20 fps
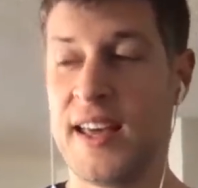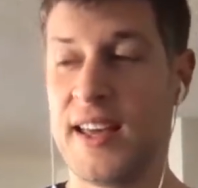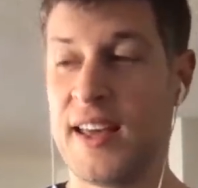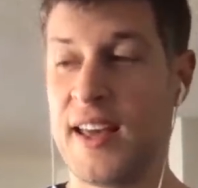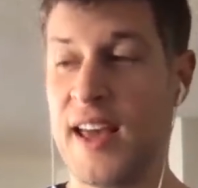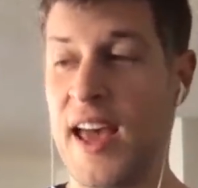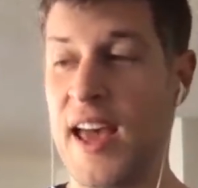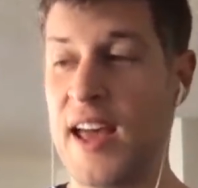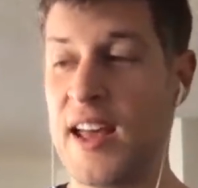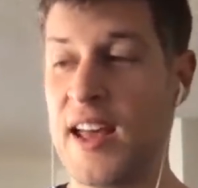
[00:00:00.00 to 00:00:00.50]

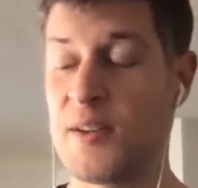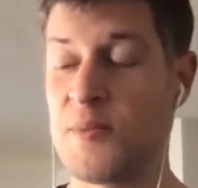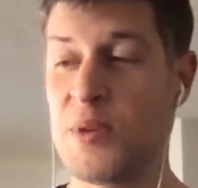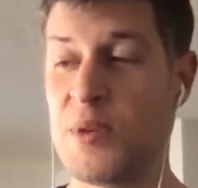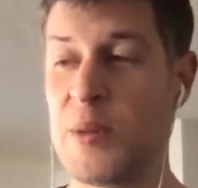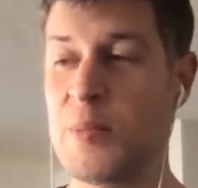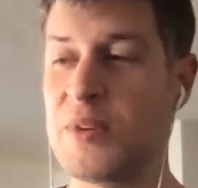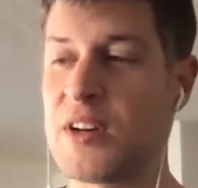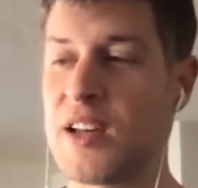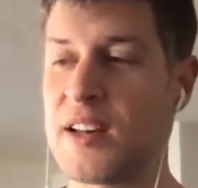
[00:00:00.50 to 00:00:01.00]
and
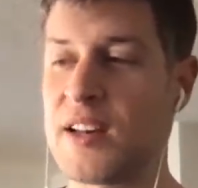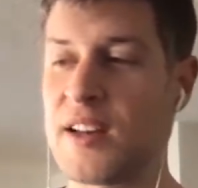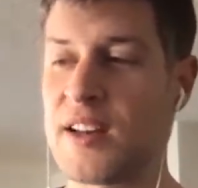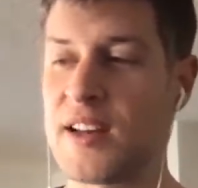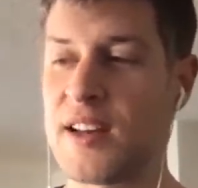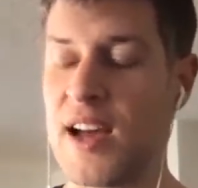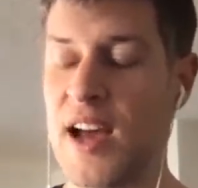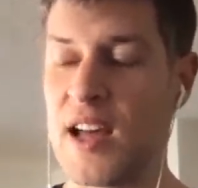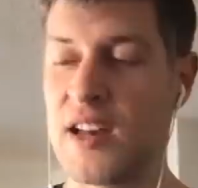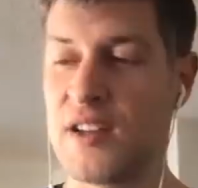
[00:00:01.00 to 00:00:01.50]
people
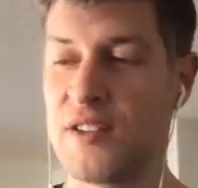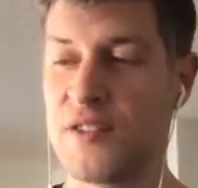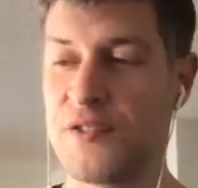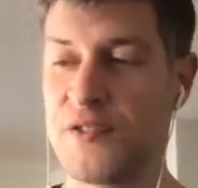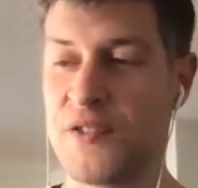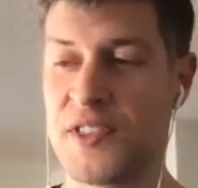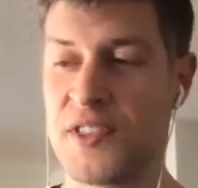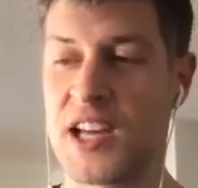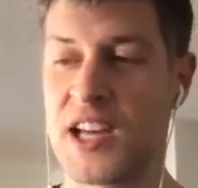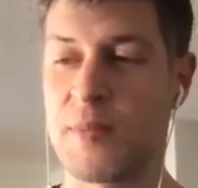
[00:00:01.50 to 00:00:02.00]
can kind
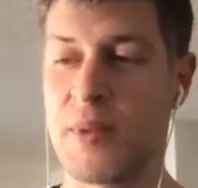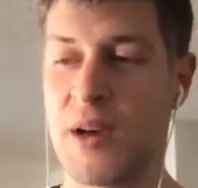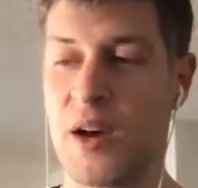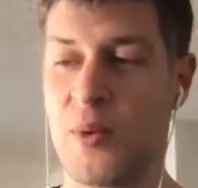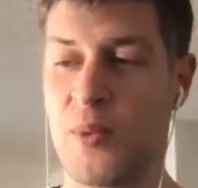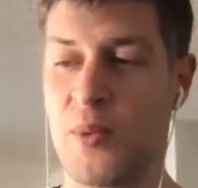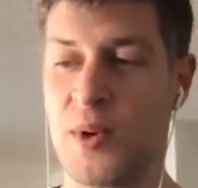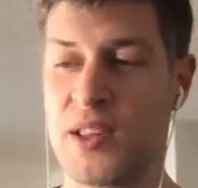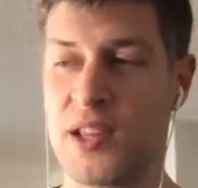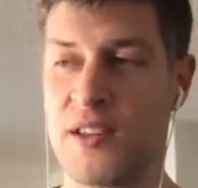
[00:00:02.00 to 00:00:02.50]
of think
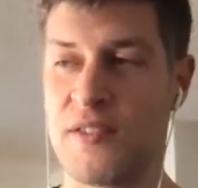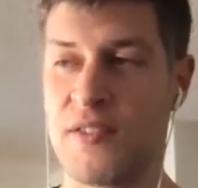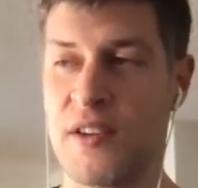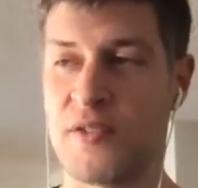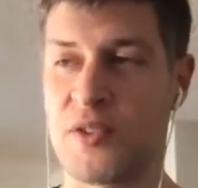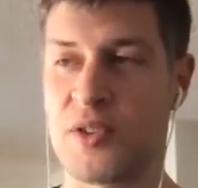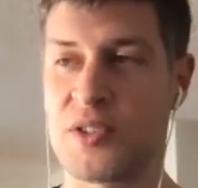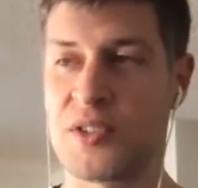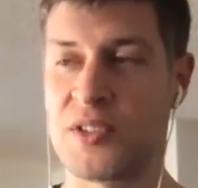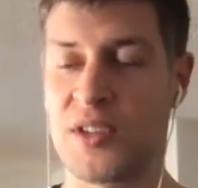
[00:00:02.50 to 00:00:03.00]
about when they've
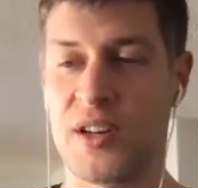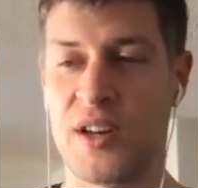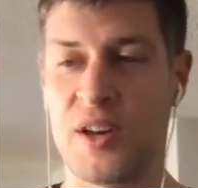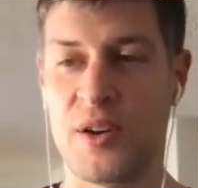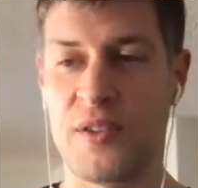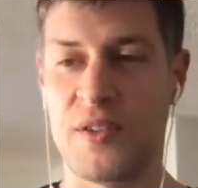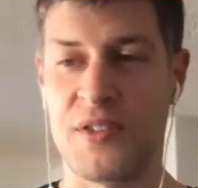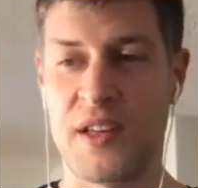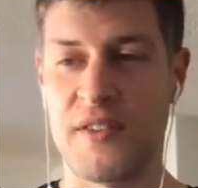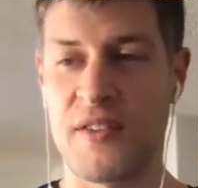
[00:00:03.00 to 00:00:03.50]
ever you
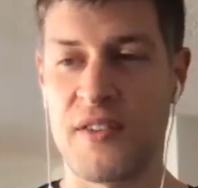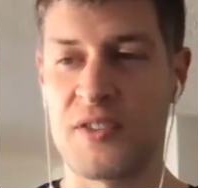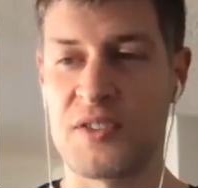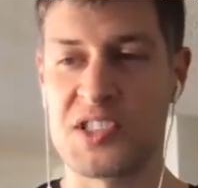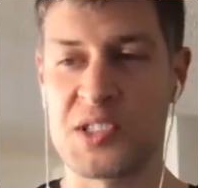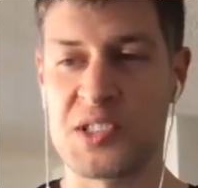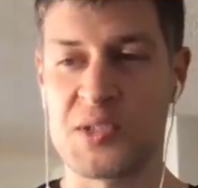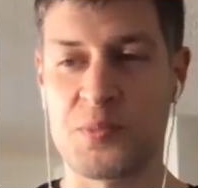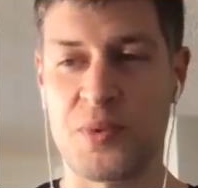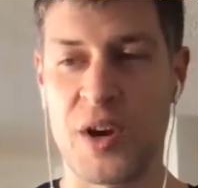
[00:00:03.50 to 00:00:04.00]
know if they've ever
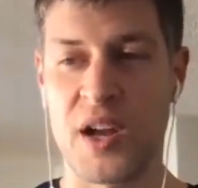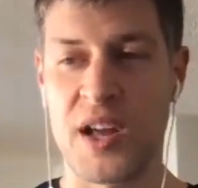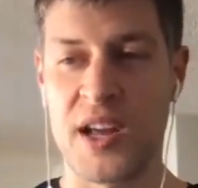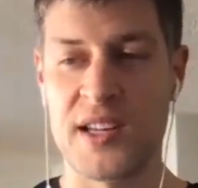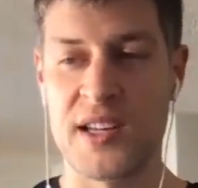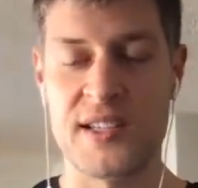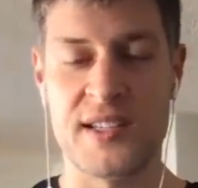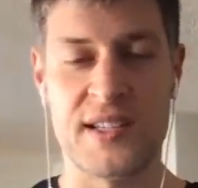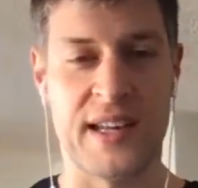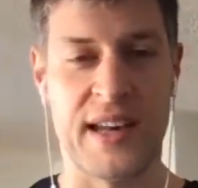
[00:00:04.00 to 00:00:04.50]

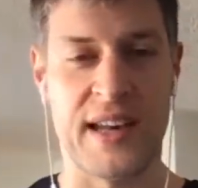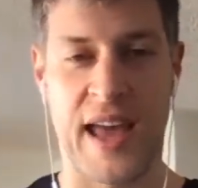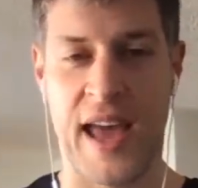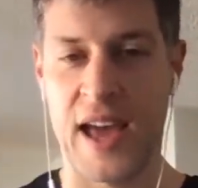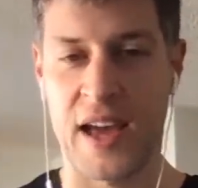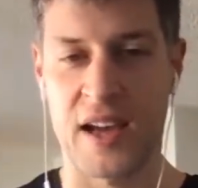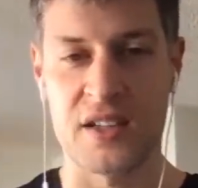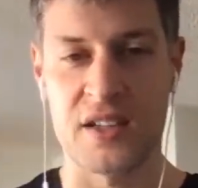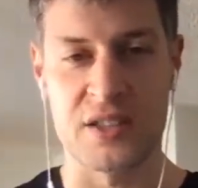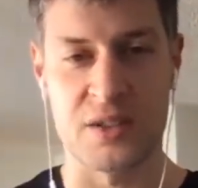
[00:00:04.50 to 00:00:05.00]
sprained an
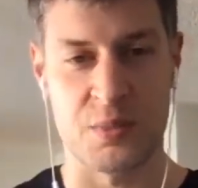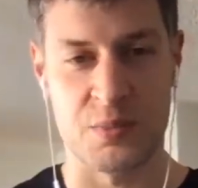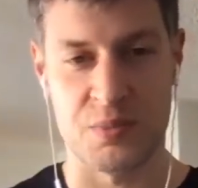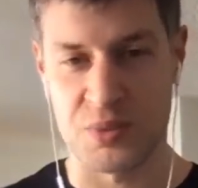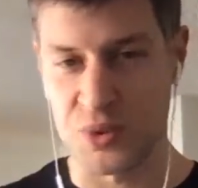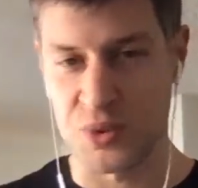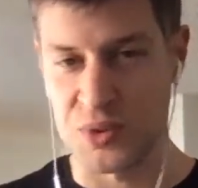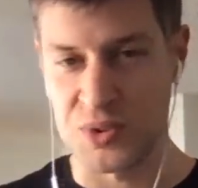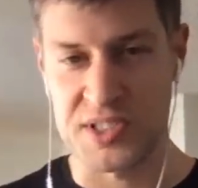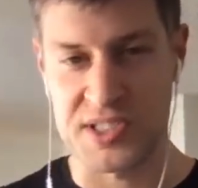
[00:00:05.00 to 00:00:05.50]
ankle or
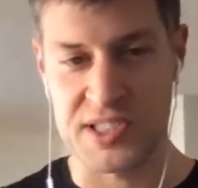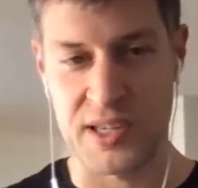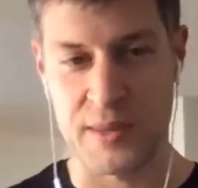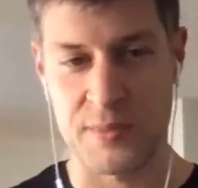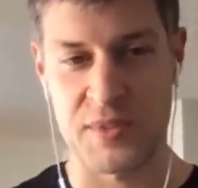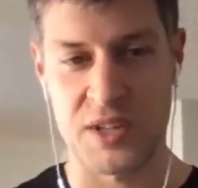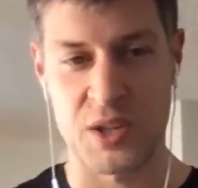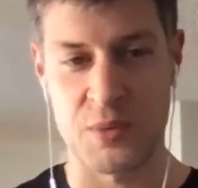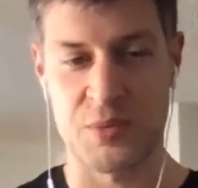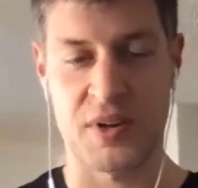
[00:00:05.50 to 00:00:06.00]
bruised
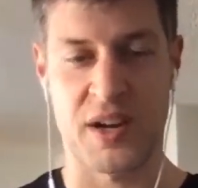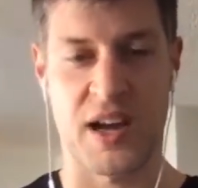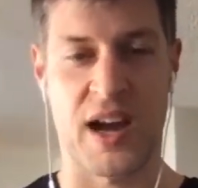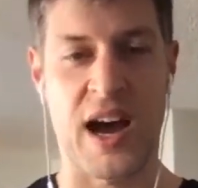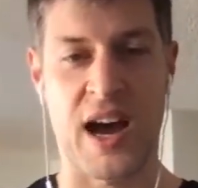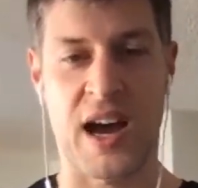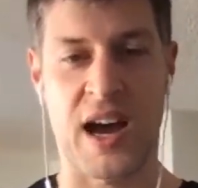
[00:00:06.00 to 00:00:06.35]
something you put a hot